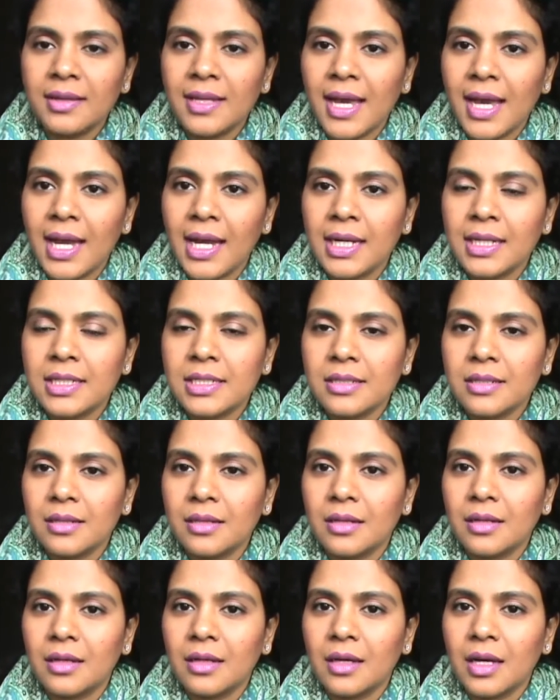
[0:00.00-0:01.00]
that
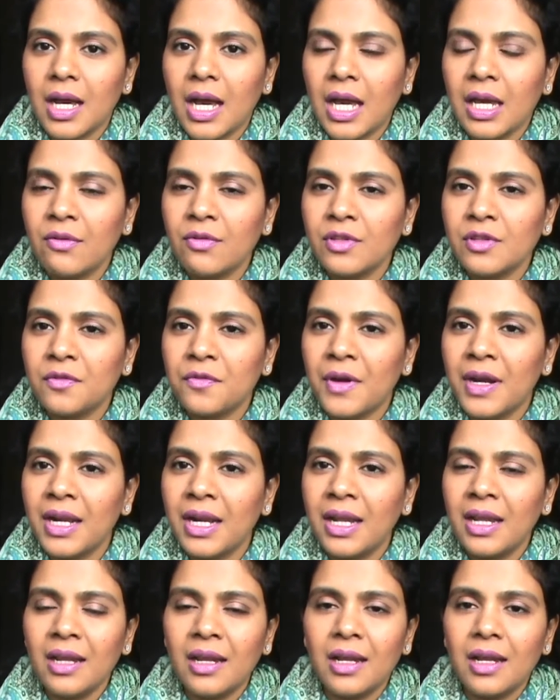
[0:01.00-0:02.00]
I was
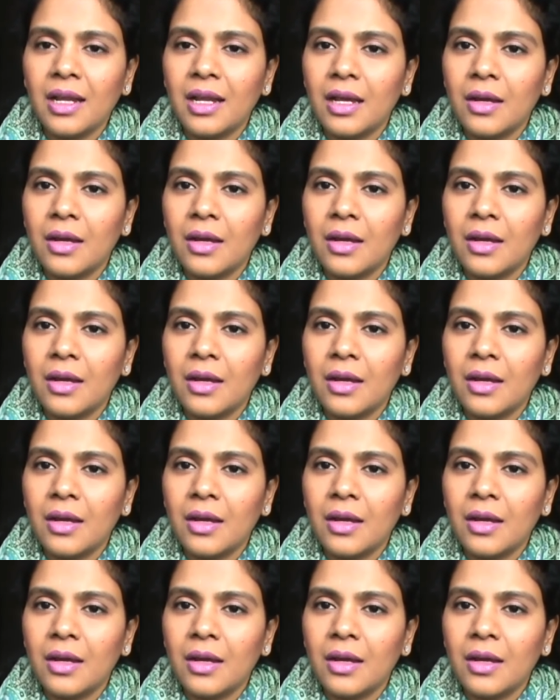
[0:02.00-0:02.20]
finding